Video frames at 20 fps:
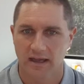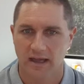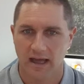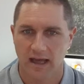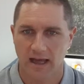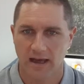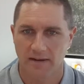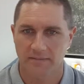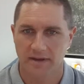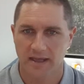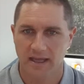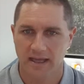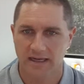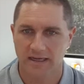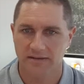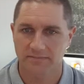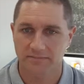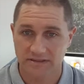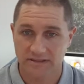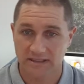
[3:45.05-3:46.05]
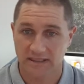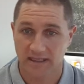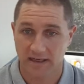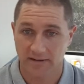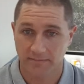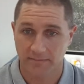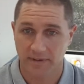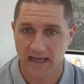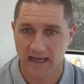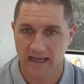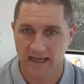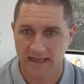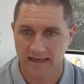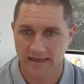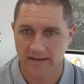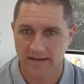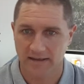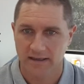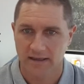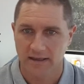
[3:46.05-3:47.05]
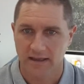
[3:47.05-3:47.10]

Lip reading: and in particular pain,